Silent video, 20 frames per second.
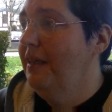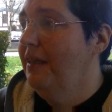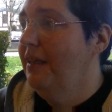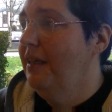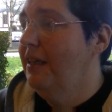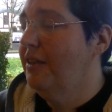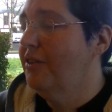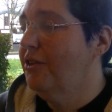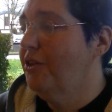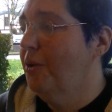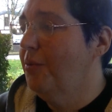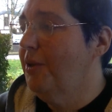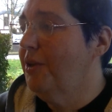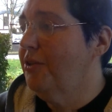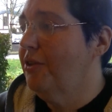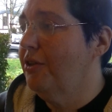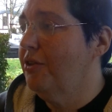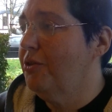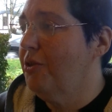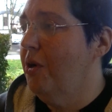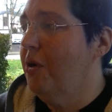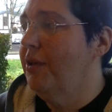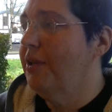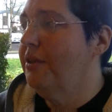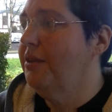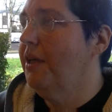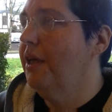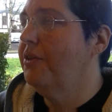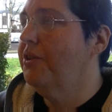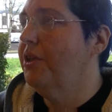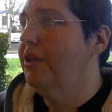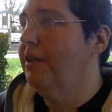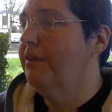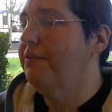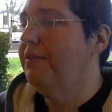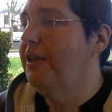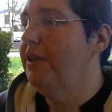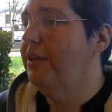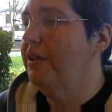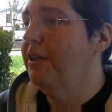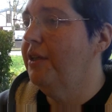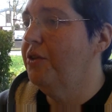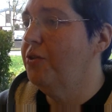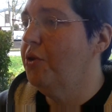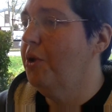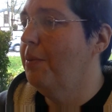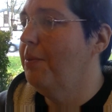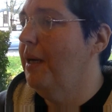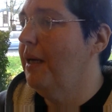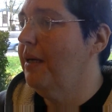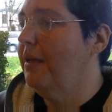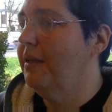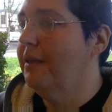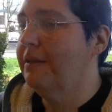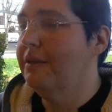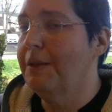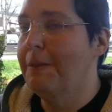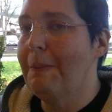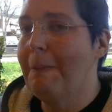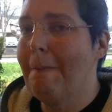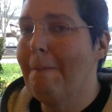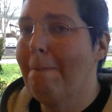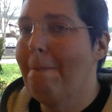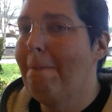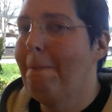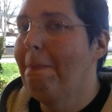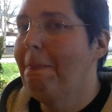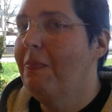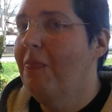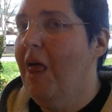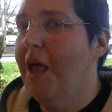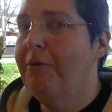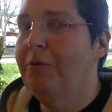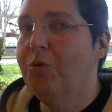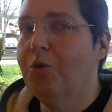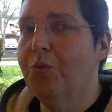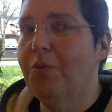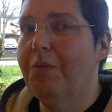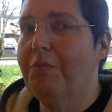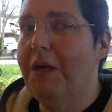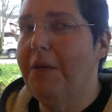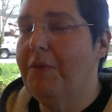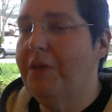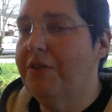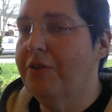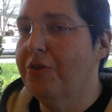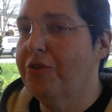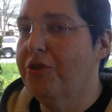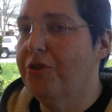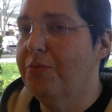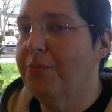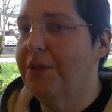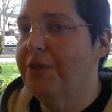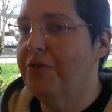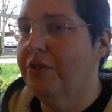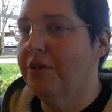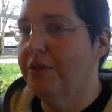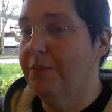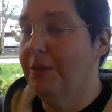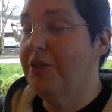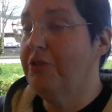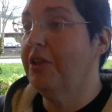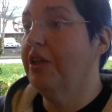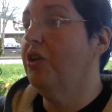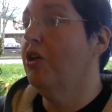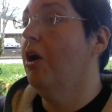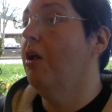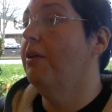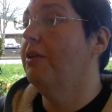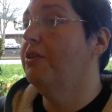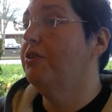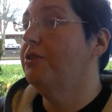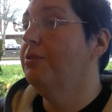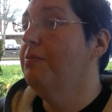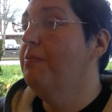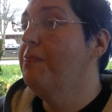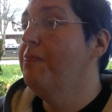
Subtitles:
It's so much control. It's such a convenient control mechanism. That was what made me so suspicious, especially in college.